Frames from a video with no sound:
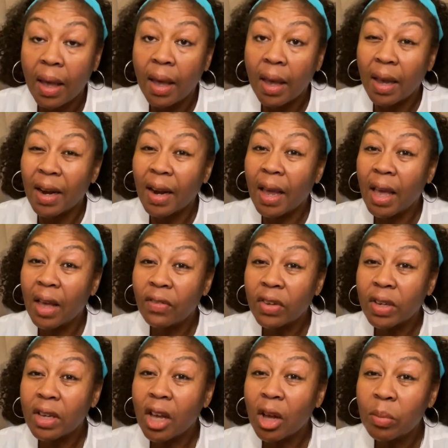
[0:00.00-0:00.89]
and I have
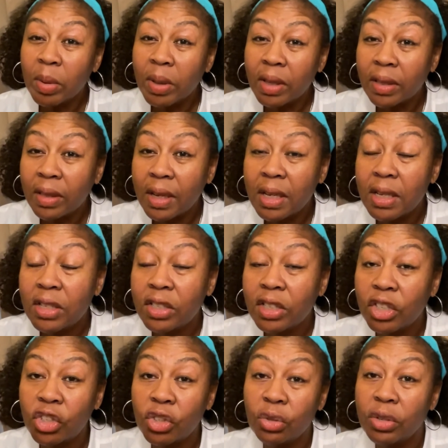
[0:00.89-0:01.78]
a couple of things
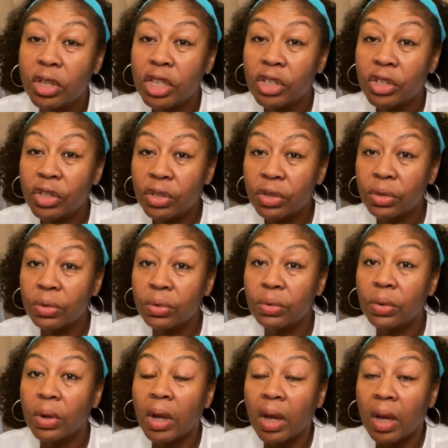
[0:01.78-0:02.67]
that you can
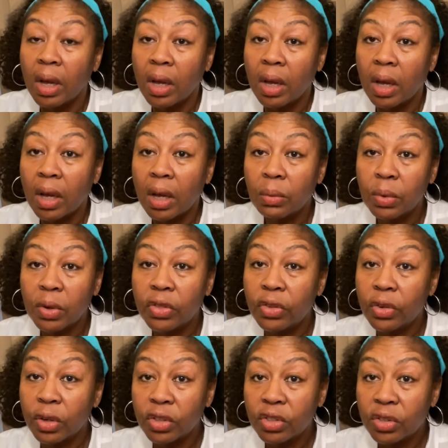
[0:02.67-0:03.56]
do
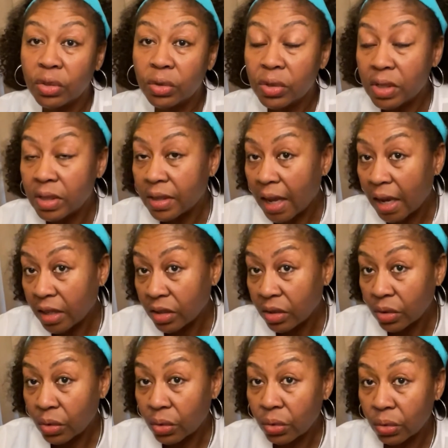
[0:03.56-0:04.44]
with your students as a
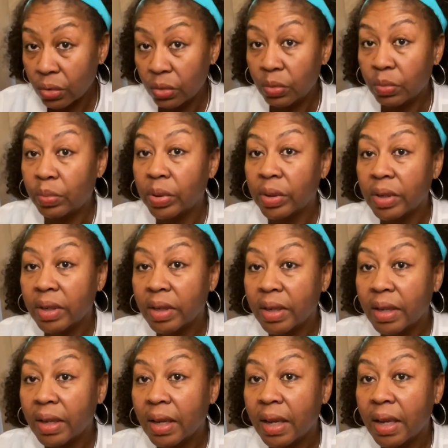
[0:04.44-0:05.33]
group.
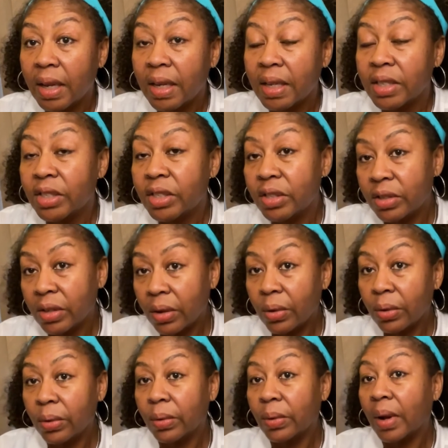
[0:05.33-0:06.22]

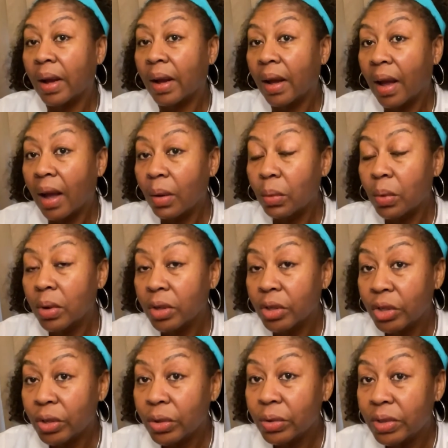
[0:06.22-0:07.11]
So I want
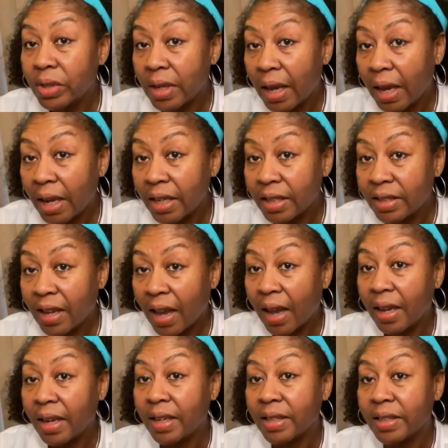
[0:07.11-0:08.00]
you to hang
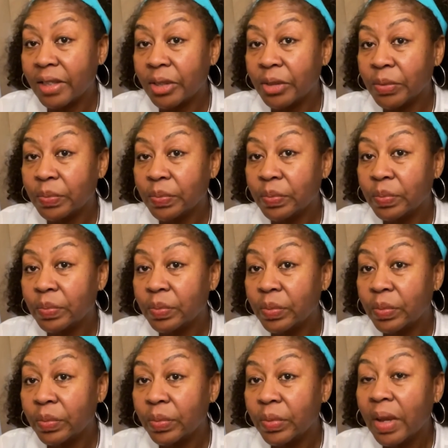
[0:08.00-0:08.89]
tight.
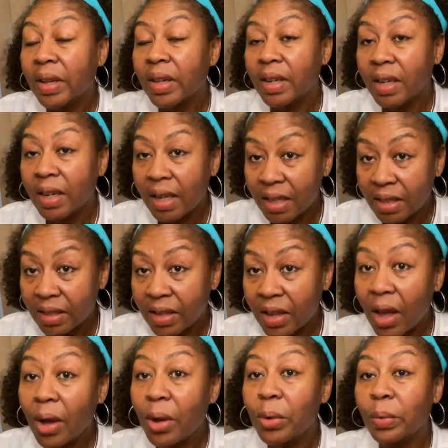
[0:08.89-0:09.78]
Let's
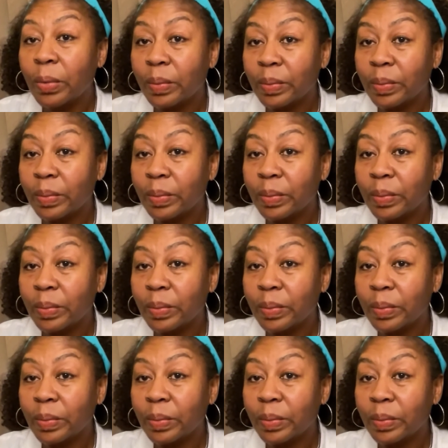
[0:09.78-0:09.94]
go.